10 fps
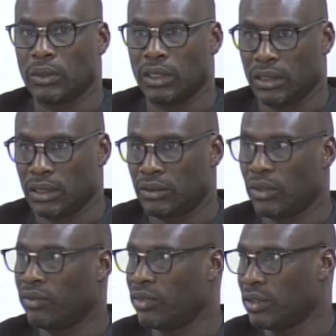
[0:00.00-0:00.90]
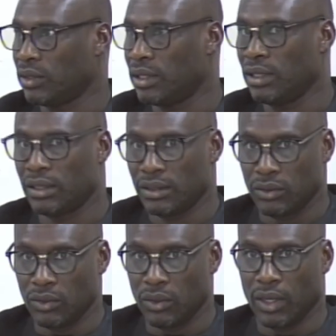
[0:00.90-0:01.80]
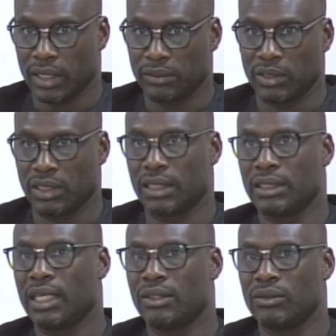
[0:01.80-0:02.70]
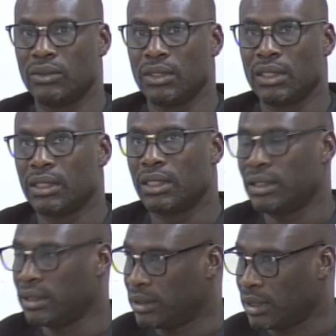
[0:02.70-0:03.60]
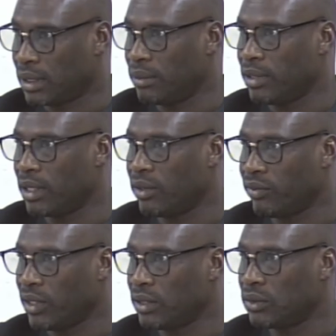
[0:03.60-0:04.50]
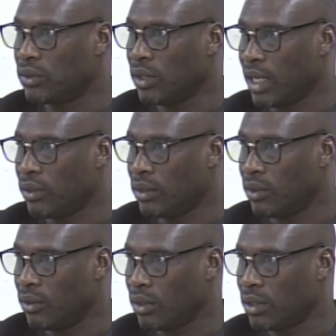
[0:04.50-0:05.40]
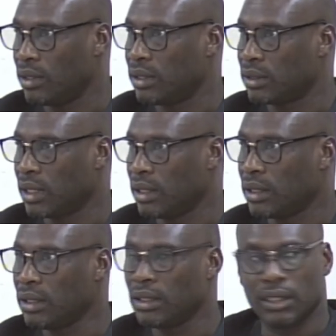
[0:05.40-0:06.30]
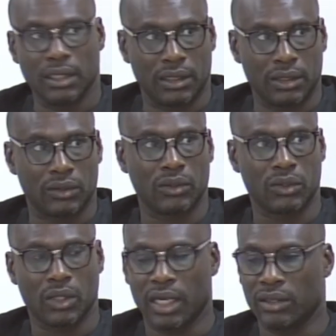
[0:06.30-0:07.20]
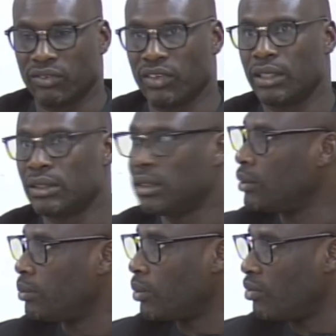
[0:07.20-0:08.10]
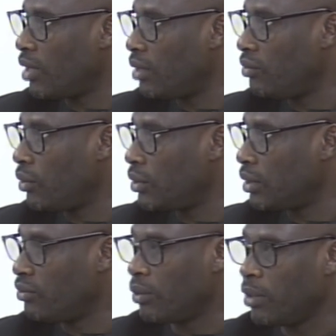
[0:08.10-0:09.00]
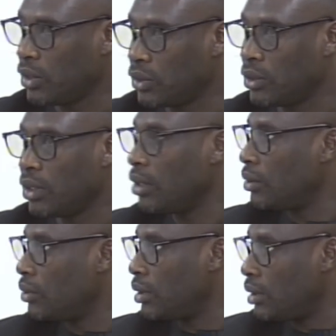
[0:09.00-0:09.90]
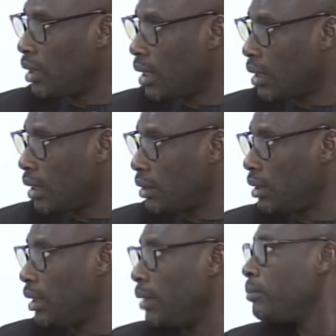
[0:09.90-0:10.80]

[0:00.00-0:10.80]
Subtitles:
It is obviously, you know as much as I do, that it's a criminal offense to lie under oath in this country. It is also an offense to provide false information to the TRRC.